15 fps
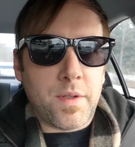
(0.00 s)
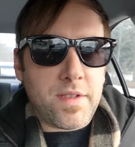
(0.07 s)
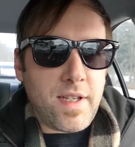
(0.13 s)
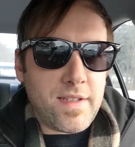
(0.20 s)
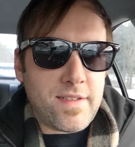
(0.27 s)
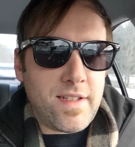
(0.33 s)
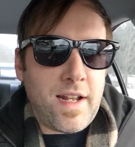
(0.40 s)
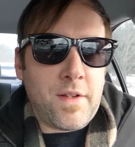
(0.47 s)
we're
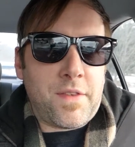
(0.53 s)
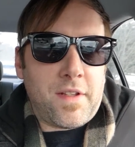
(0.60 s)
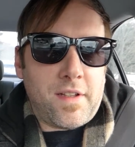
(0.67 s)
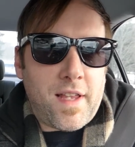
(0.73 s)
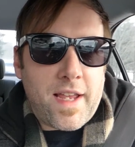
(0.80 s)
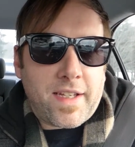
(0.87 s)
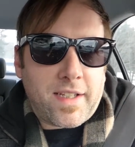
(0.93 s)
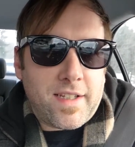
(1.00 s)
testing out the
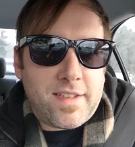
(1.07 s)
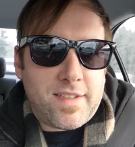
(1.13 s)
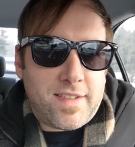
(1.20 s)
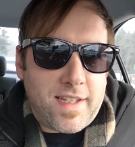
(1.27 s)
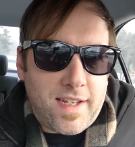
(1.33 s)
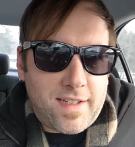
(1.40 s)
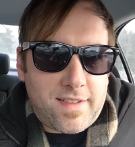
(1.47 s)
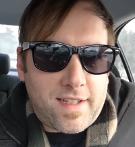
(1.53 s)
Leica
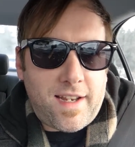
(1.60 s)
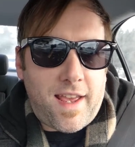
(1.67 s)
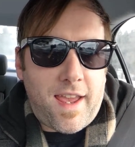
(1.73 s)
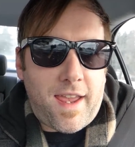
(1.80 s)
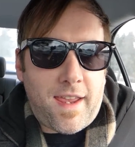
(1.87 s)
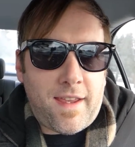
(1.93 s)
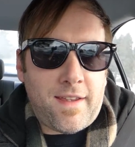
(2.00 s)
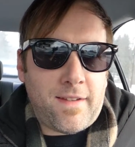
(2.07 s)
C
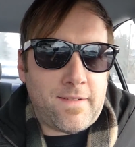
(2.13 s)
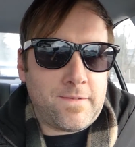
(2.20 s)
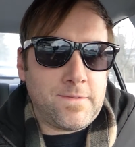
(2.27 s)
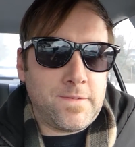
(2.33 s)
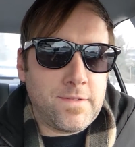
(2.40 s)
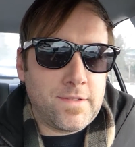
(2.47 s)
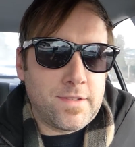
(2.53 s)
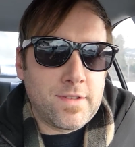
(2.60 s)
today.
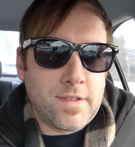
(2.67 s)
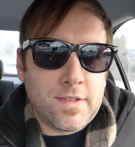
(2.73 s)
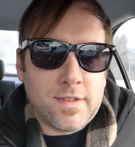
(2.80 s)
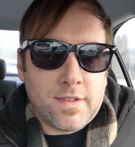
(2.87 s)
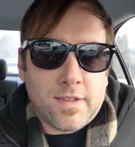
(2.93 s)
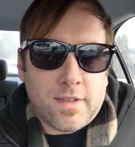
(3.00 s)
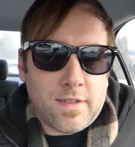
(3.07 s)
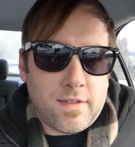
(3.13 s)

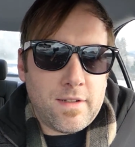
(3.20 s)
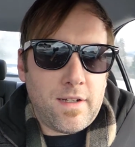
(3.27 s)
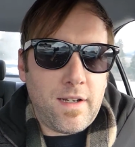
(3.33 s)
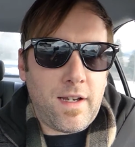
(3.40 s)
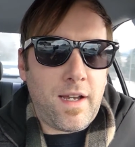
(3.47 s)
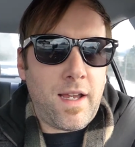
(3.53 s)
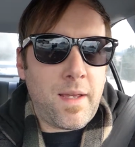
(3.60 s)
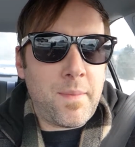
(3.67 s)

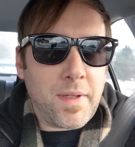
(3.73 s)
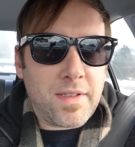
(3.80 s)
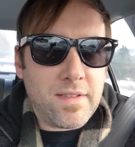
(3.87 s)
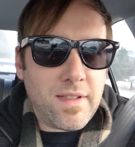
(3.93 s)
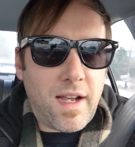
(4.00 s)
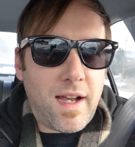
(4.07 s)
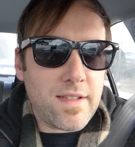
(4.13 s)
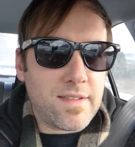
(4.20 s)
I am
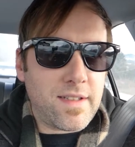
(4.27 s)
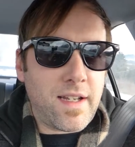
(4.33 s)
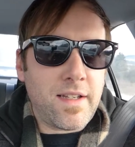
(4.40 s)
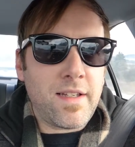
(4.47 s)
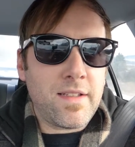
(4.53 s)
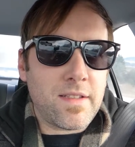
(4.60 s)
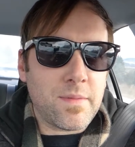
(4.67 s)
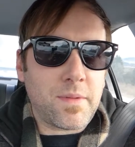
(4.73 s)
exhausted, I
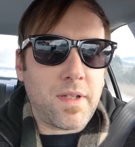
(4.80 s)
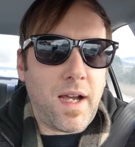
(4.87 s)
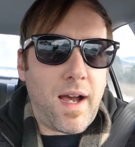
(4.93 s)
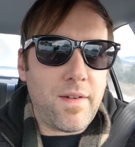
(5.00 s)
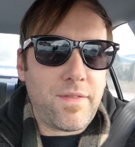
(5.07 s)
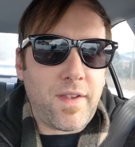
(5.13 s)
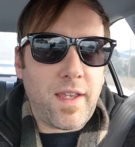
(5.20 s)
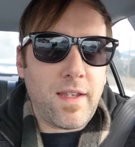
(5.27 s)
need some
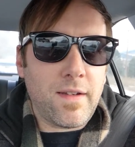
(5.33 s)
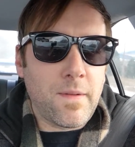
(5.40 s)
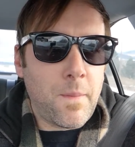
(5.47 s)
coffee.